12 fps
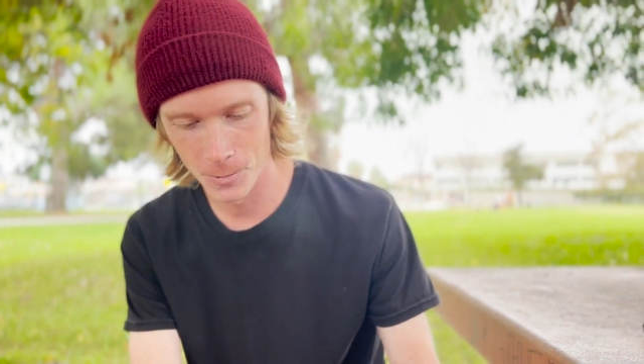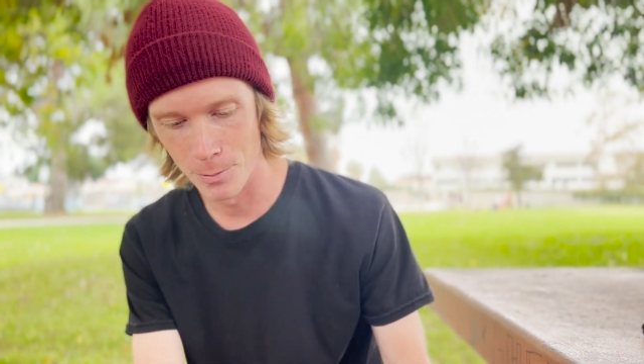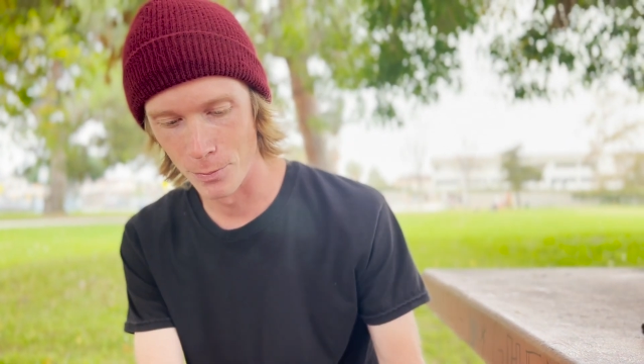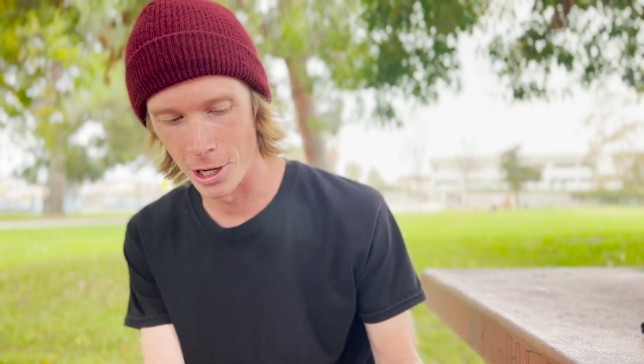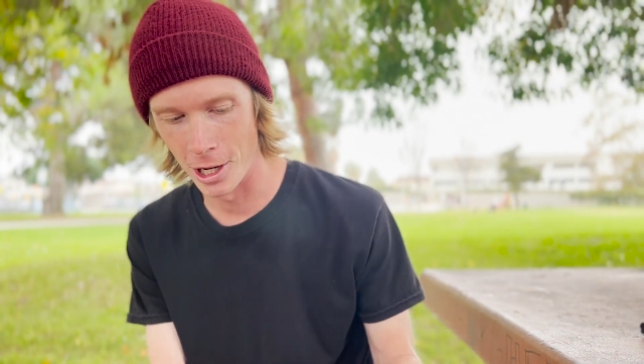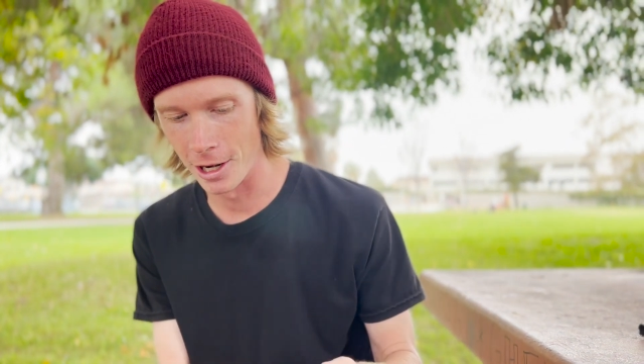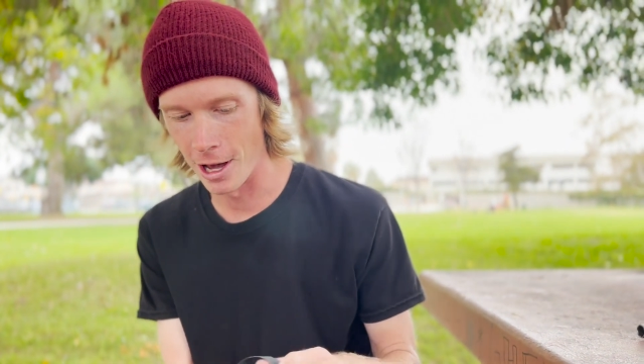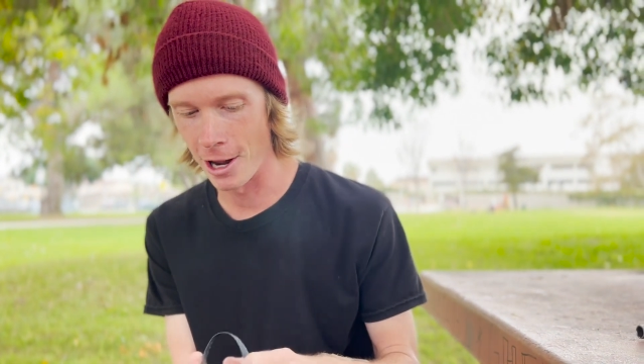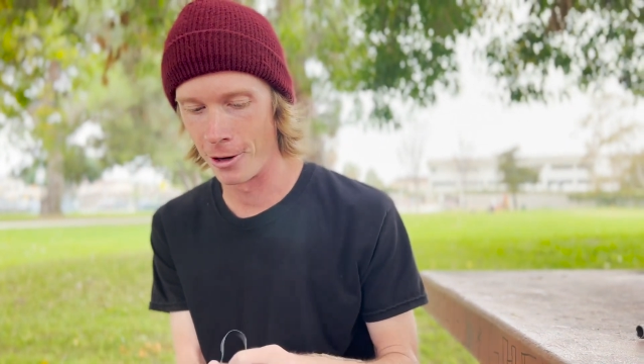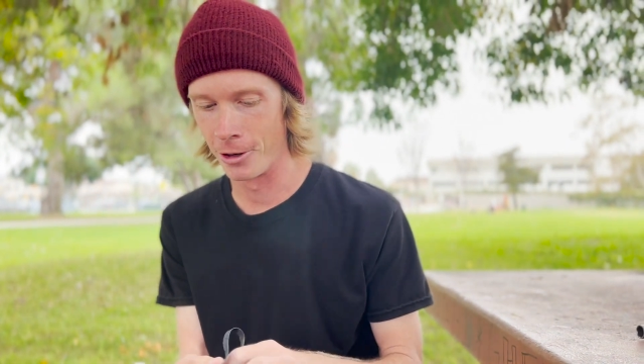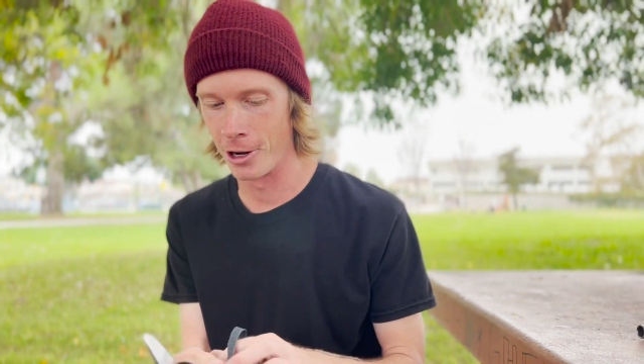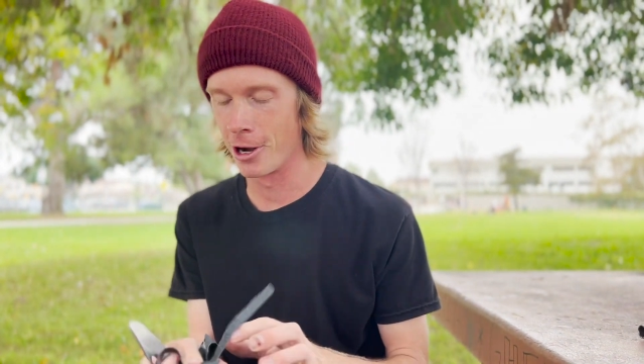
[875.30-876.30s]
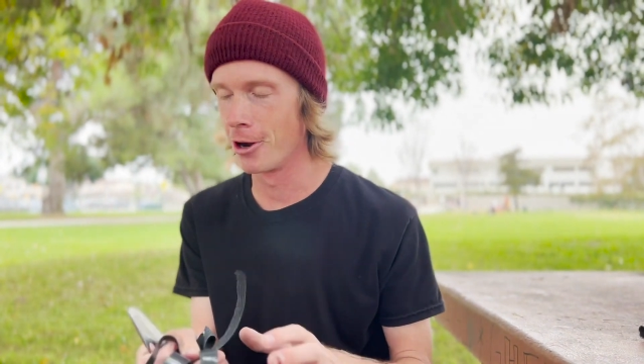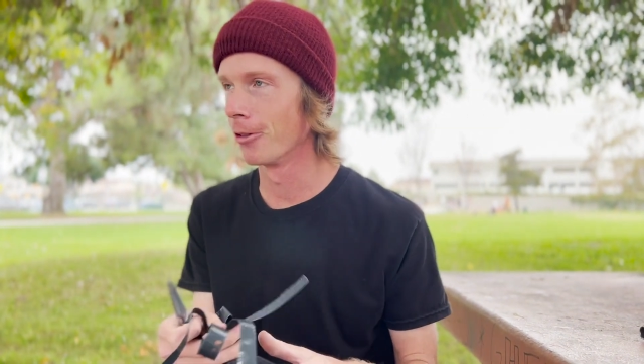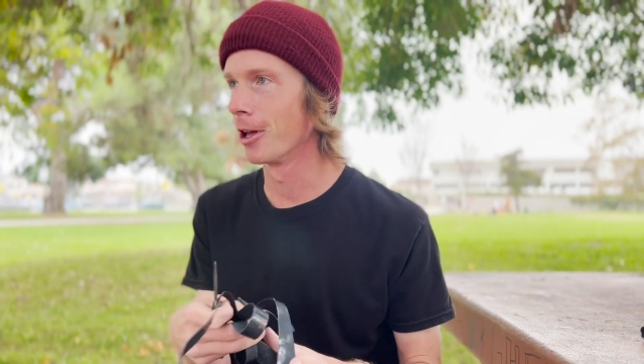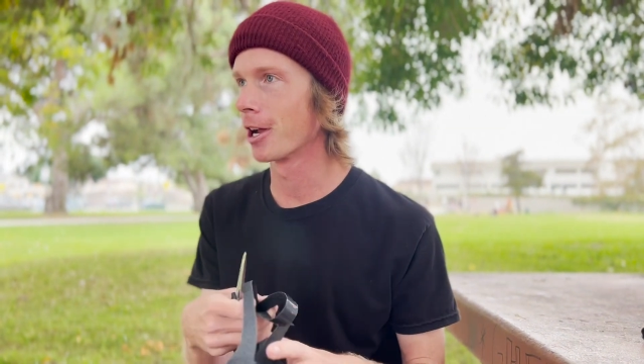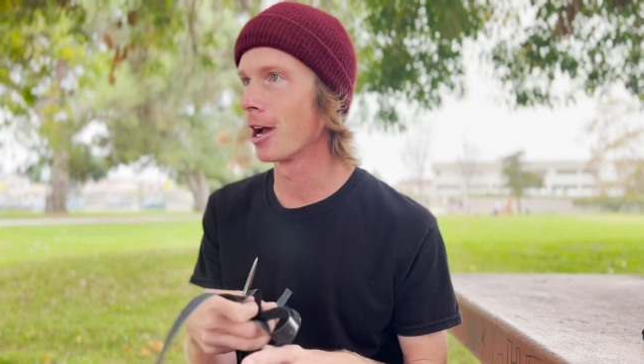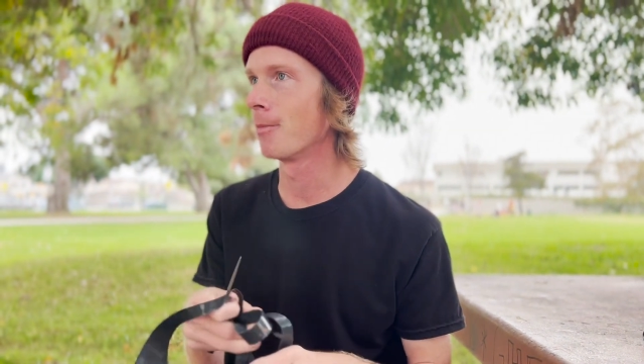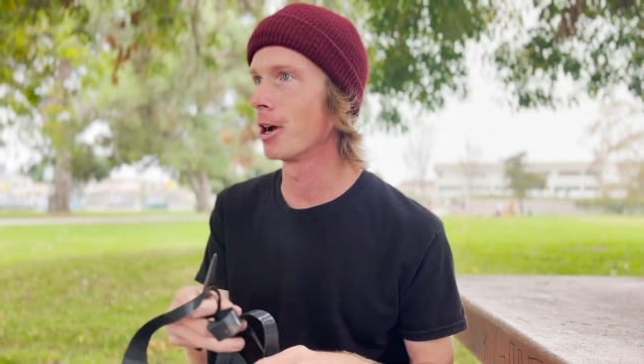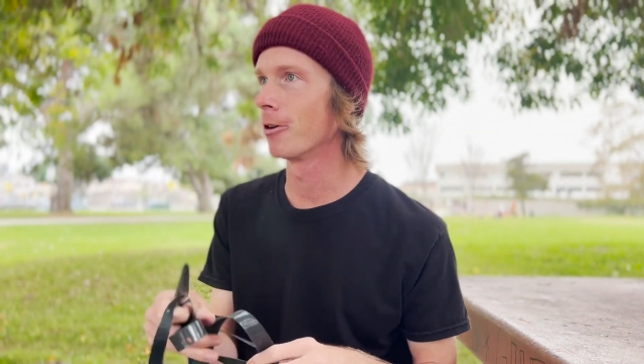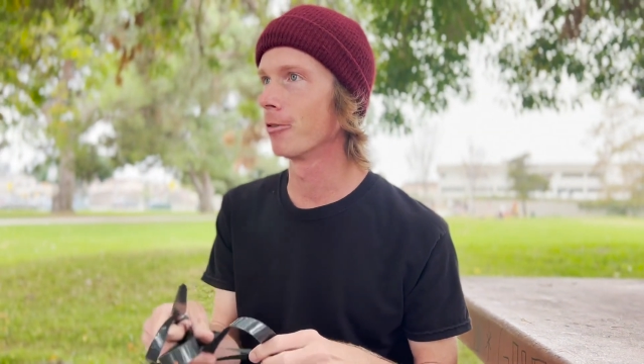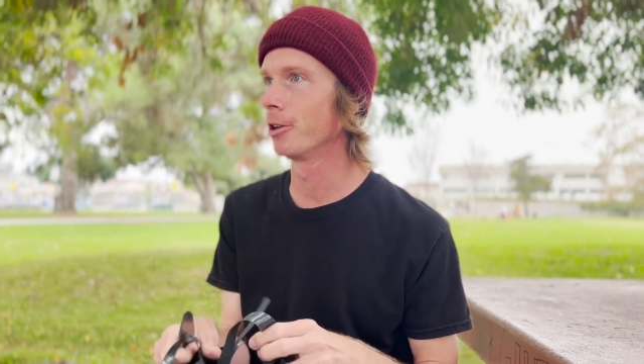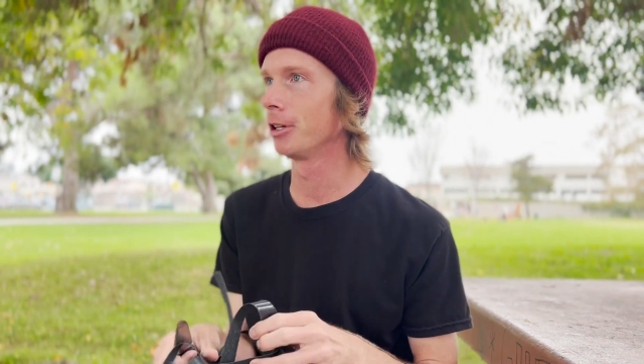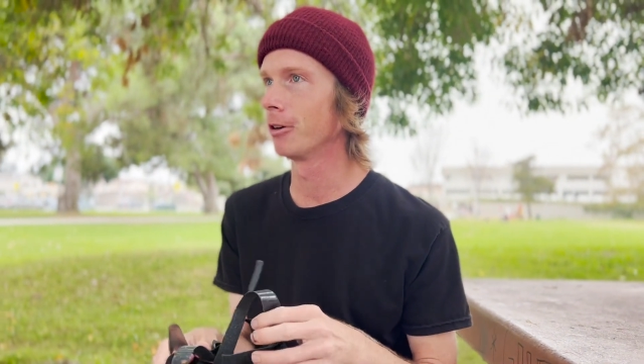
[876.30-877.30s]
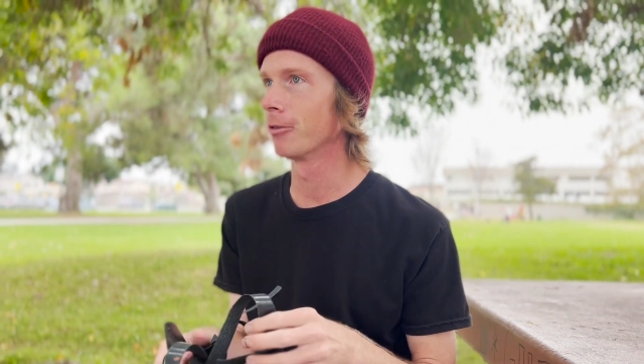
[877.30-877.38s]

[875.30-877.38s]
but I don't know, like, I might really,